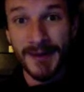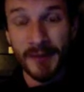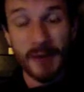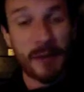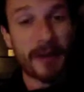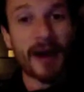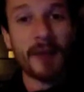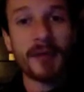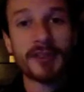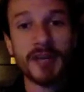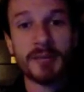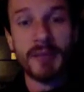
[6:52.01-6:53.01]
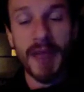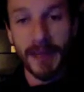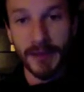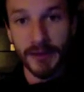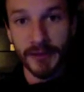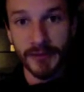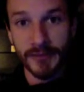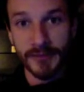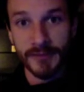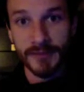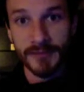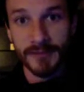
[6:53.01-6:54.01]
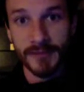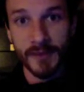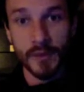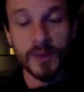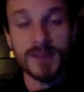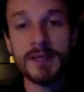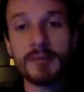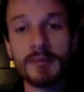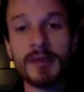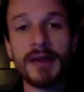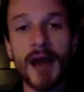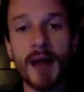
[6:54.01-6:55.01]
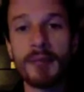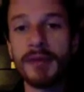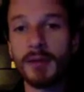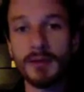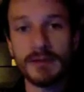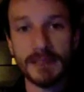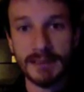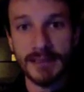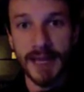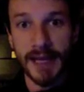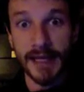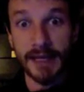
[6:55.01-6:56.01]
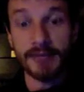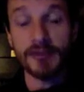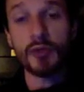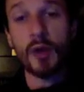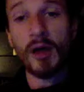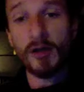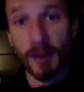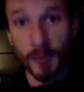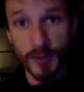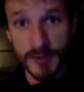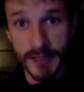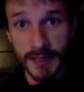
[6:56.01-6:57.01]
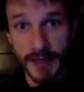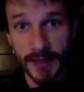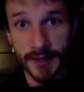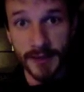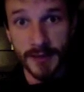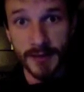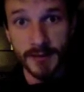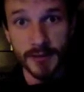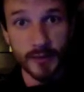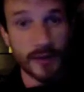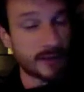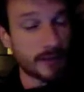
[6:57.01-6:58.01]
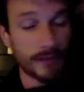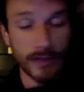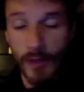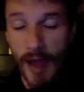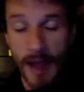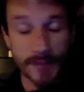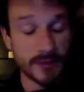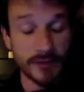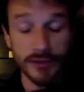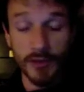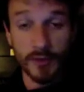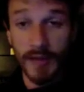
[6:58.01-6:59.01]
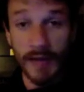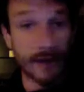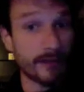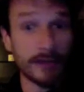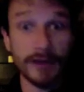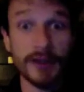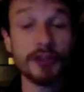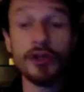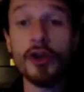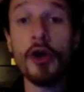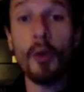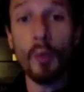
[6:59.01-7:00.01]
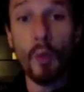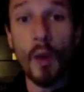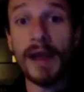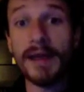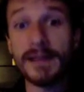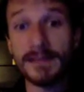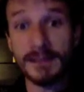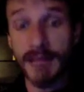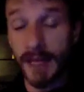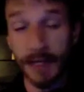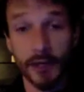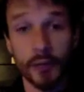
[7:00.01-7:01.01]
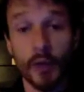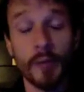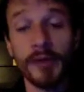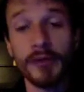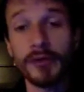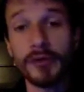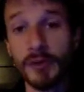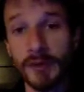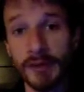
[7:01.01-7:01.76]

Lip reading: But no matter how much I pay you, you will simply not be able to sustain even 12 hours a day doing something you absolutely don't like. There is no way to sustain it. You won't be able to do it.